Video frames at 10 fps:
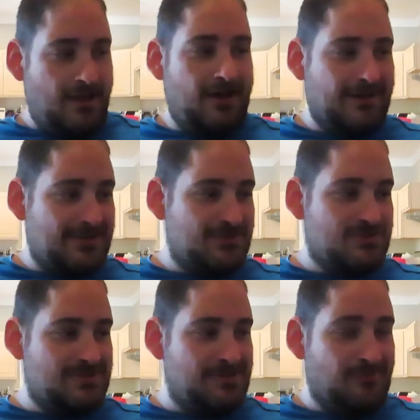because uh,
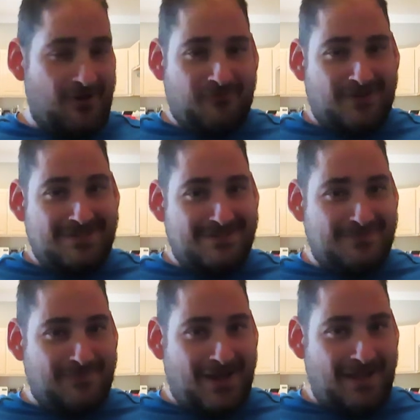she
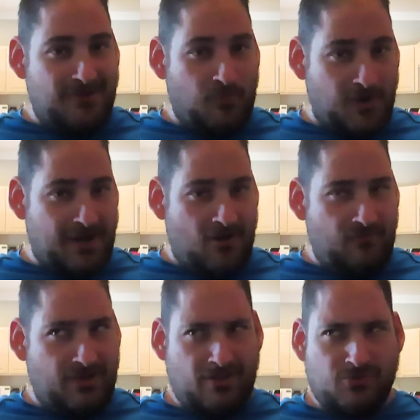referenced my
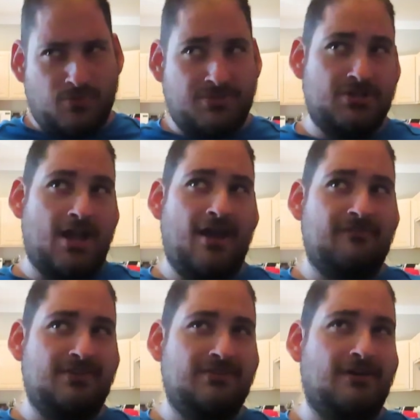workout videos, which I
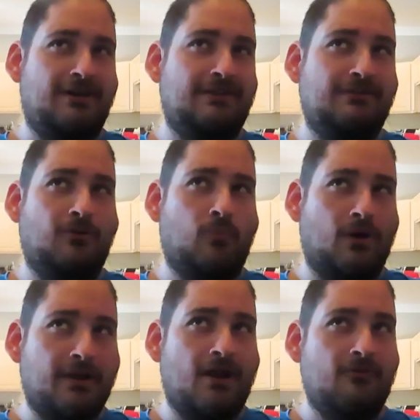haven't done a
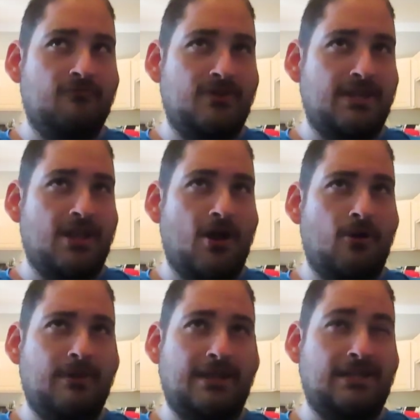workout
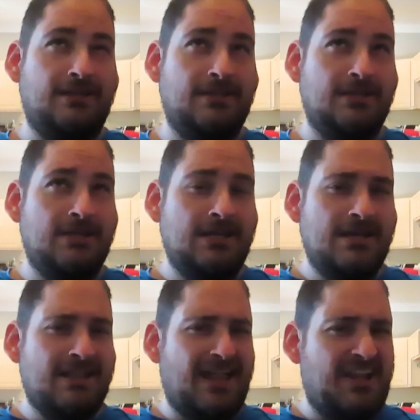video in
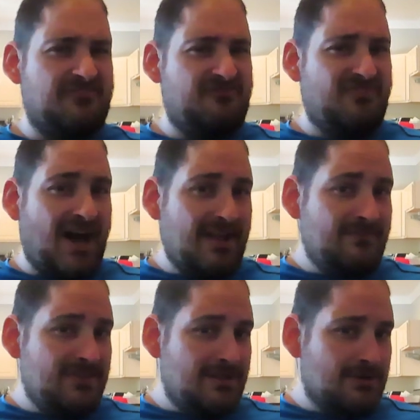like
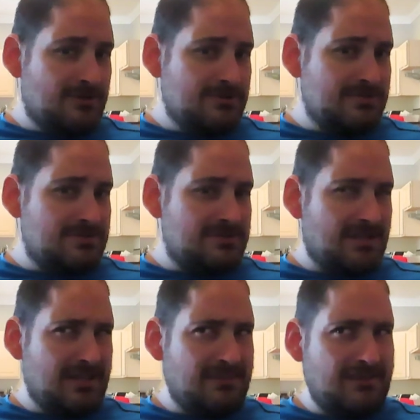five years,
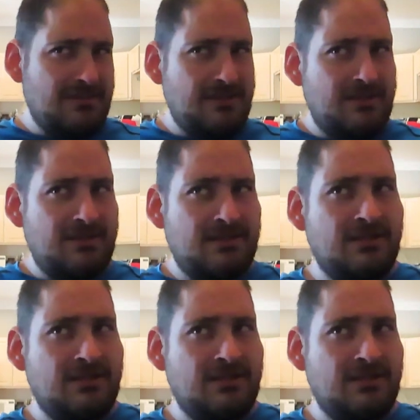I think.